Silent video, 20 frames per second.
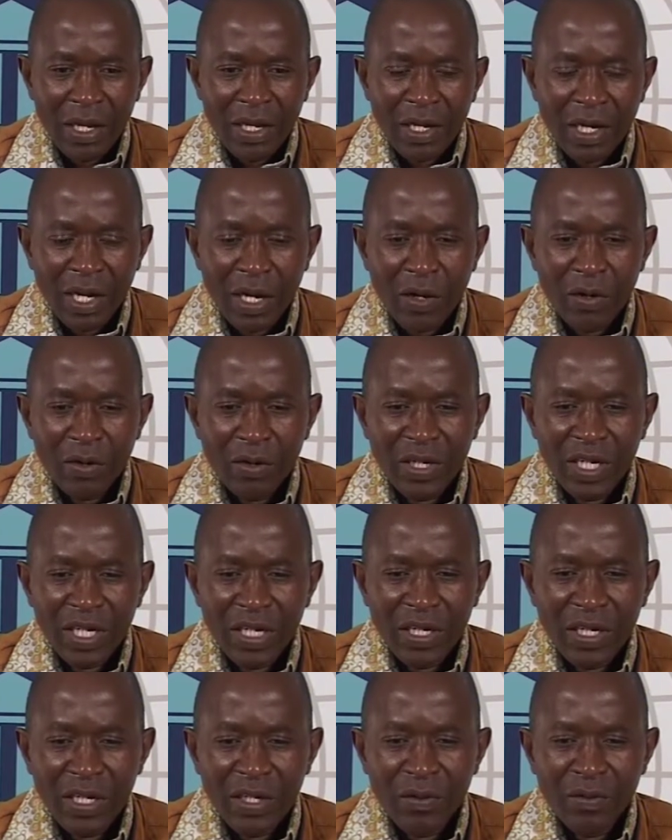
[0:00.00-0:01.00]
Now,
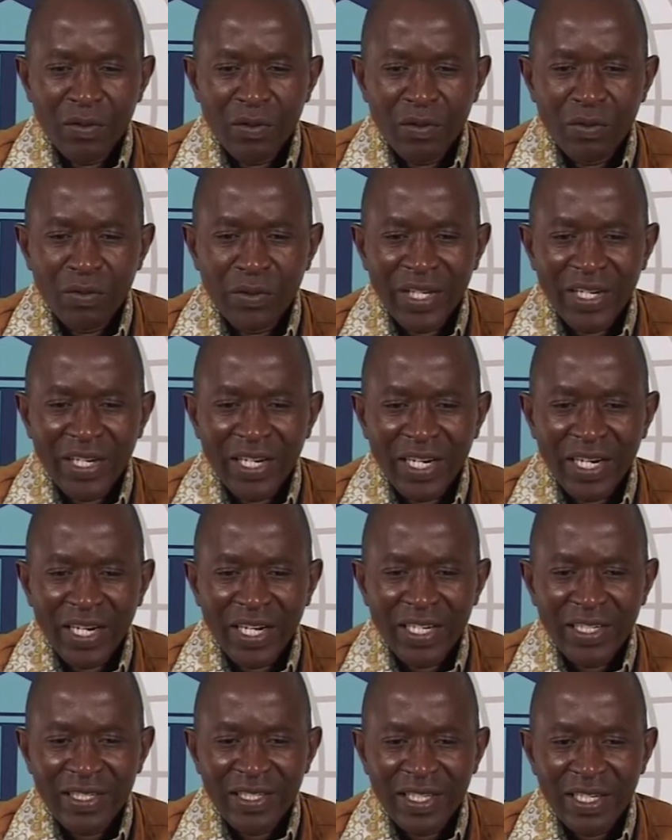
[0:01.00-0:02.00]
we
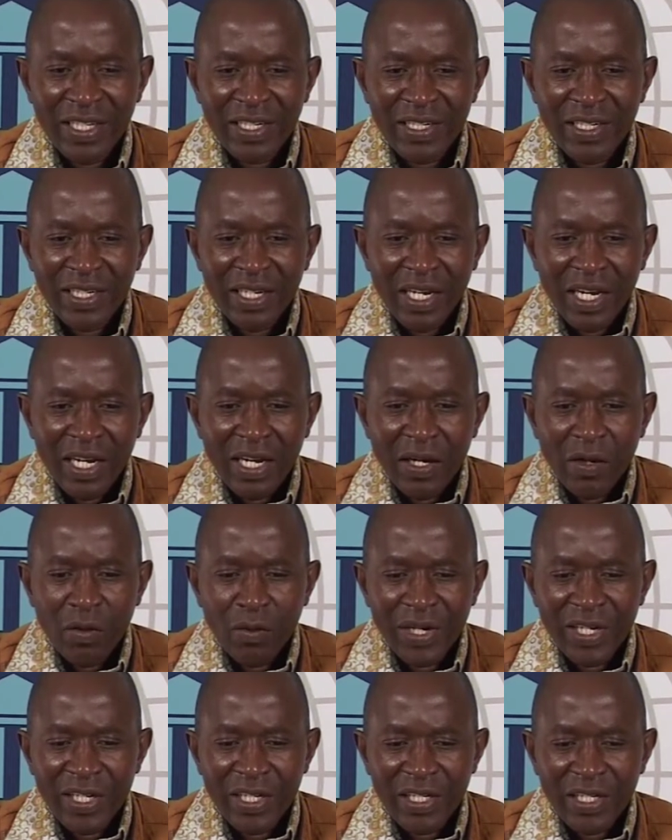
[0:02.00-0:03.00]
realize that
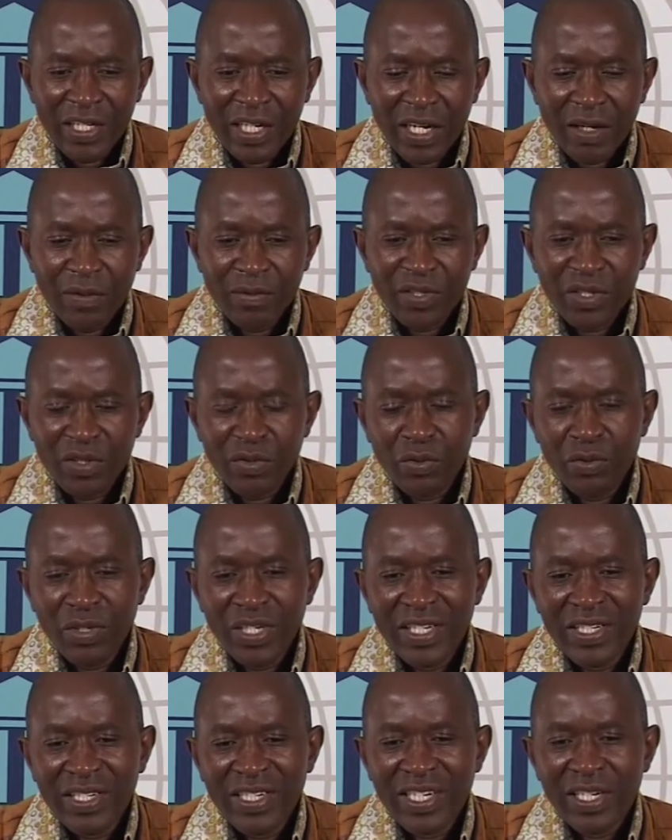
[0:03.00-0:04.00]
when it comes to
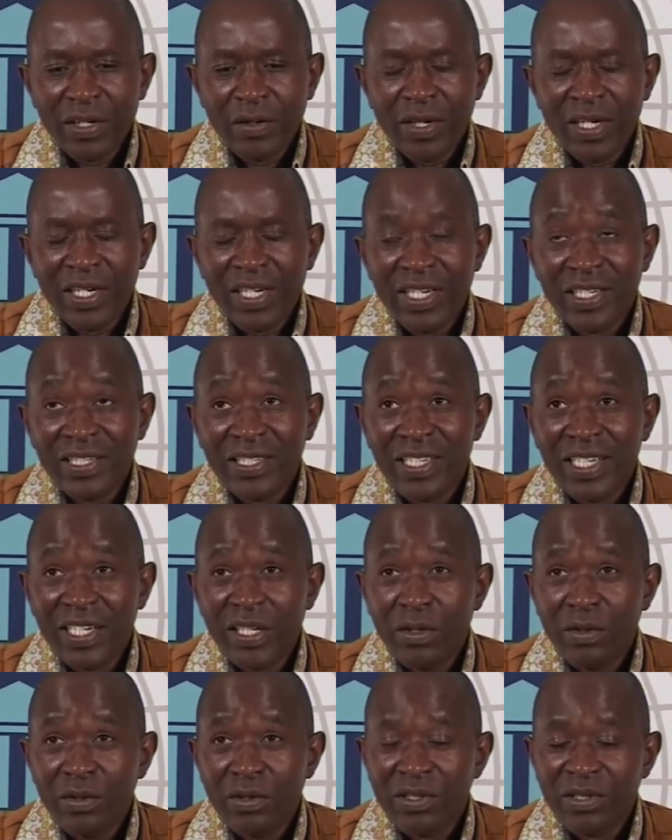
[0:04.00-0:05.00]
internal and
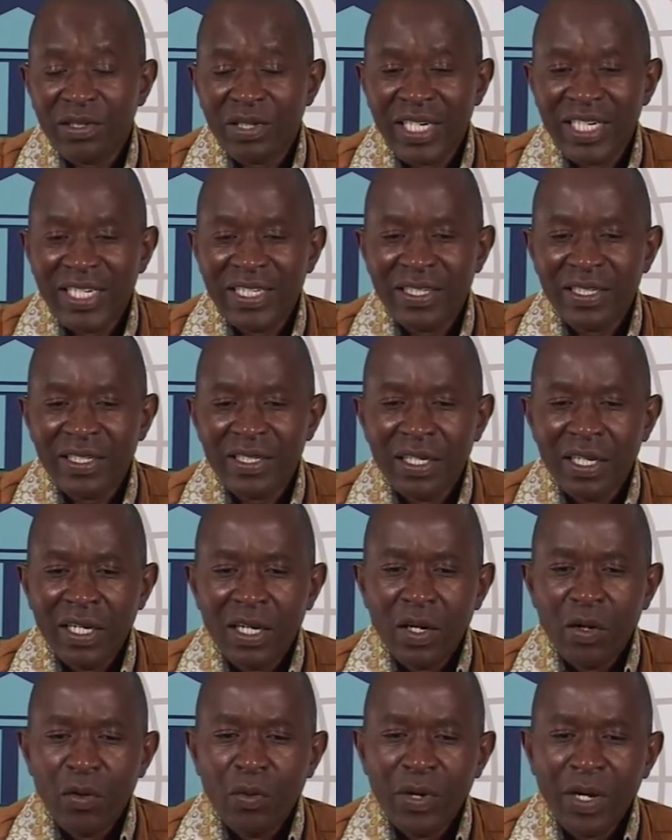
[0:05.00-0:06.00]
external trends,
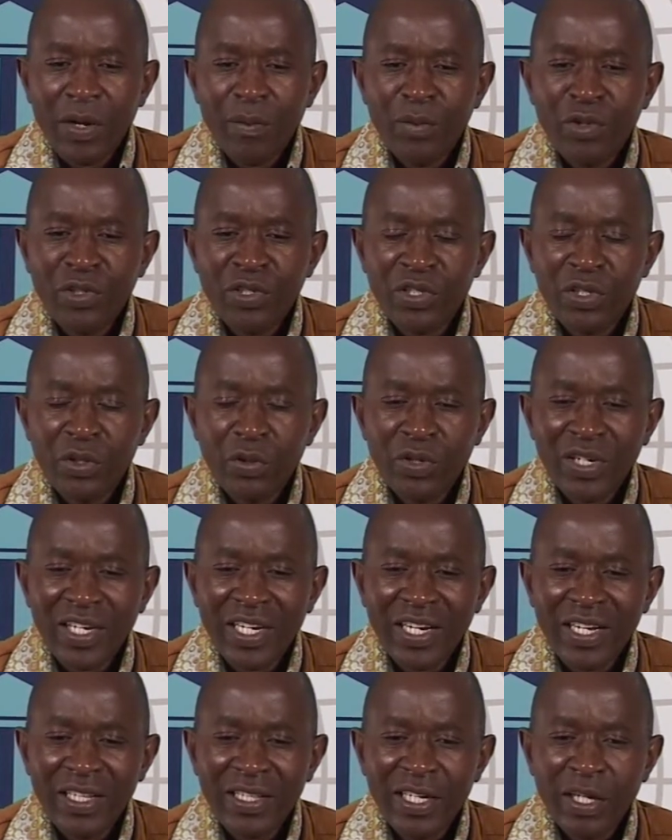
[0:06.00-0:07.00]
we are most
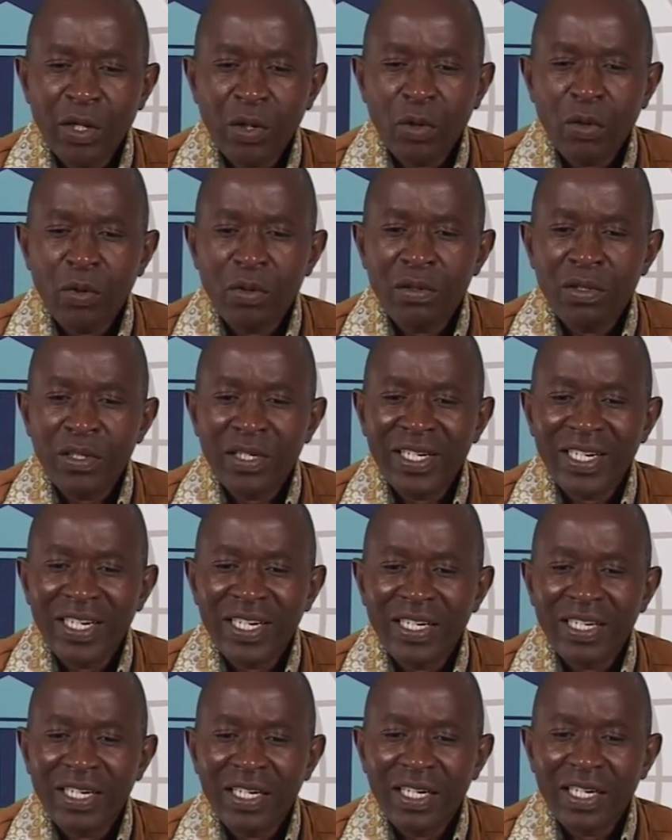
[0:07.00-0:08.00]
looking at the law,
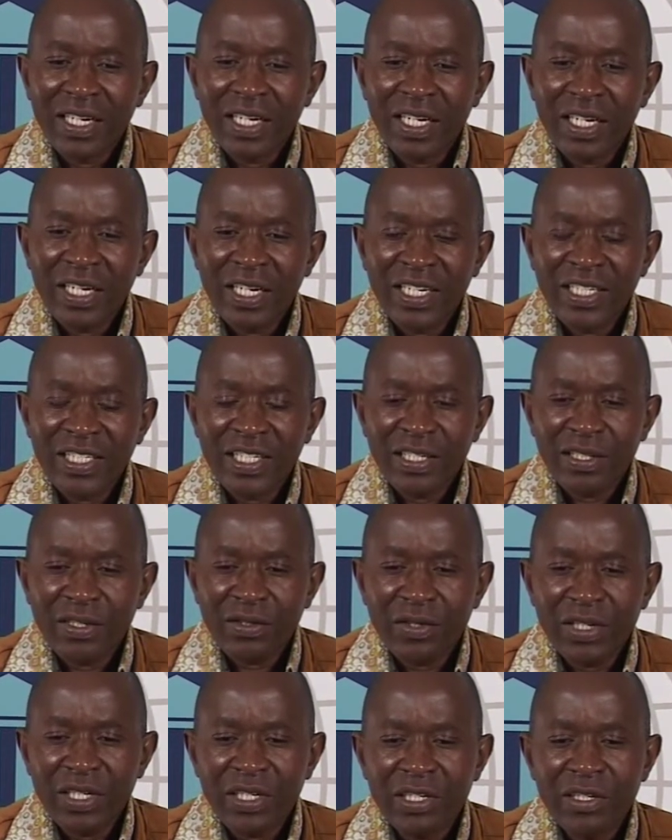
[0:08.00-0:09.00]

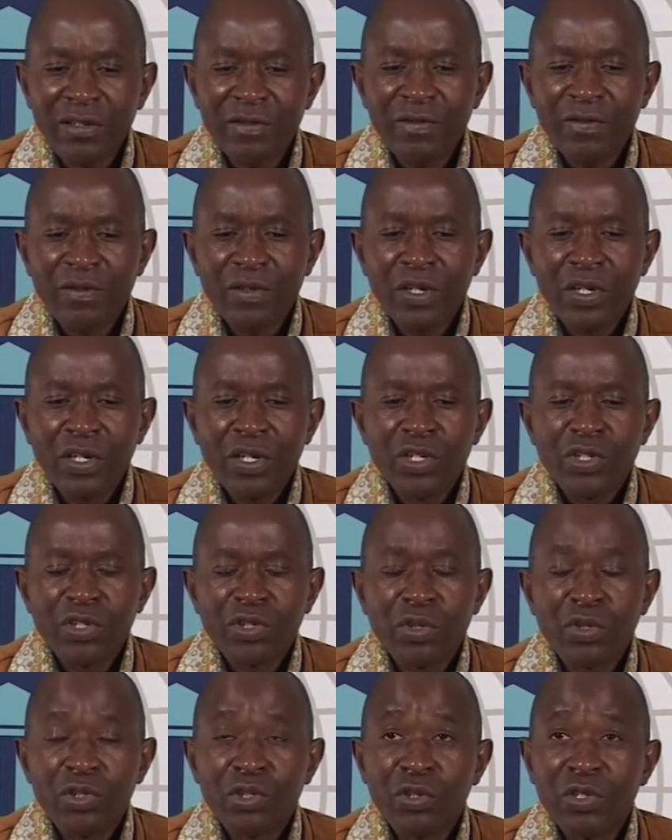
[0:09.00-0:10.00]
legislative,
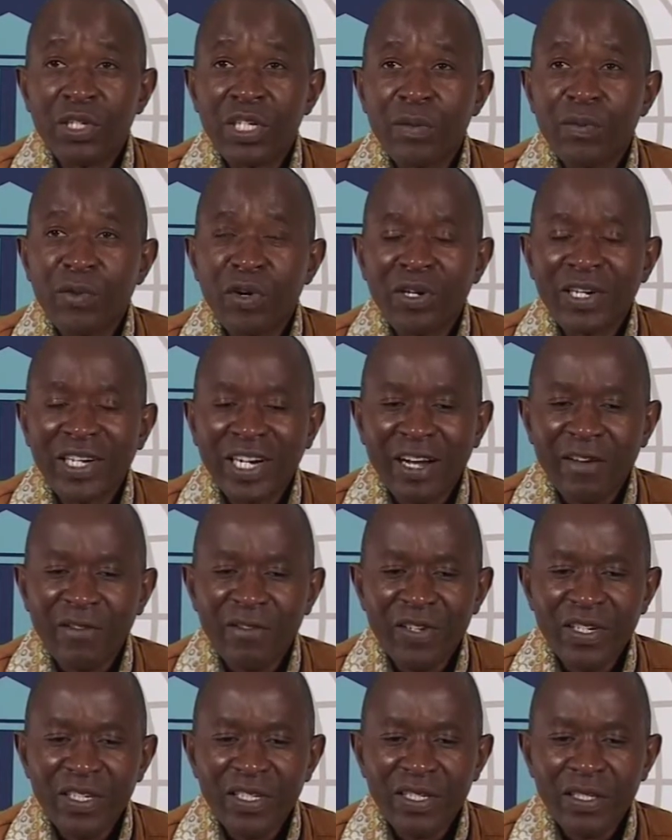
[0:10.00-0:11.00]
social
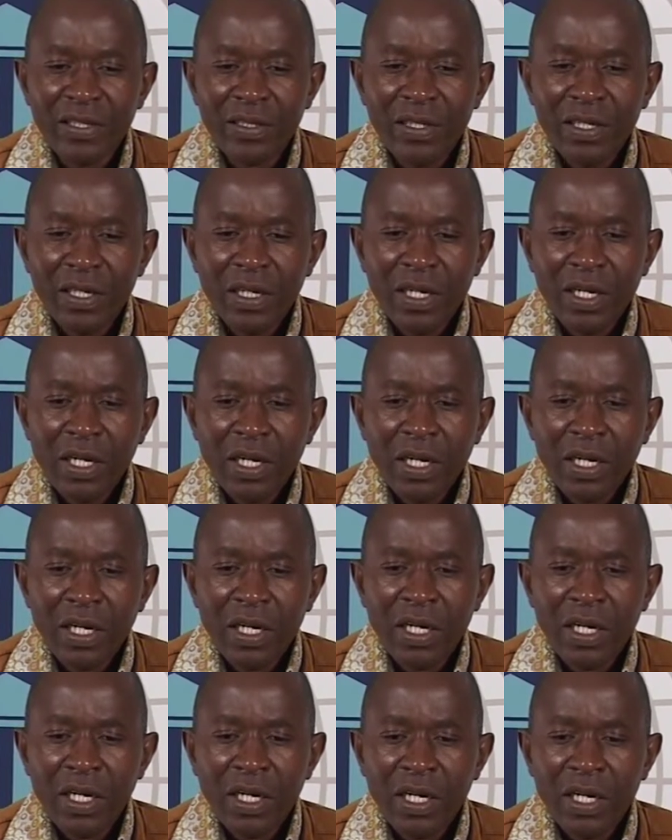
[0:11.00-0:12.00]
demographics,
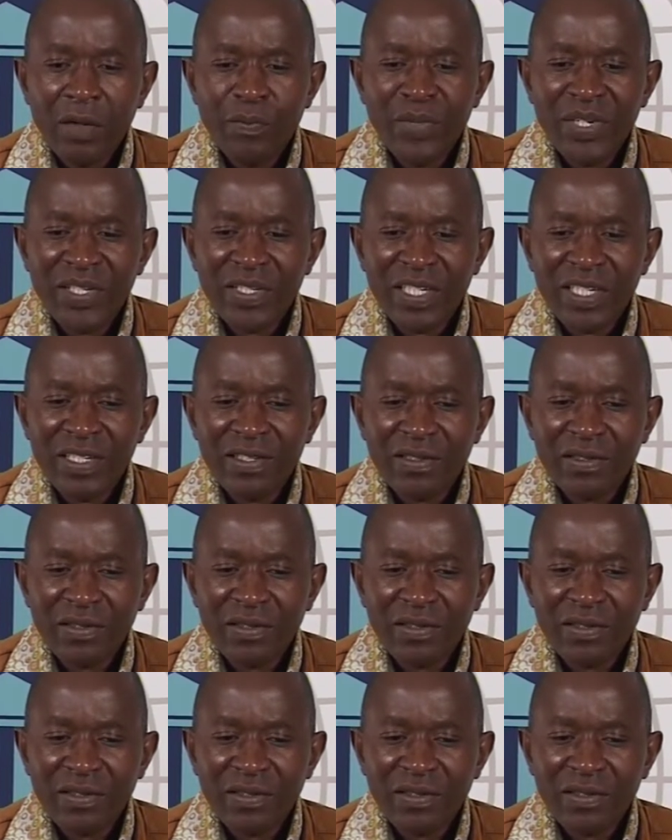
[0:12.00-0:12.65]
business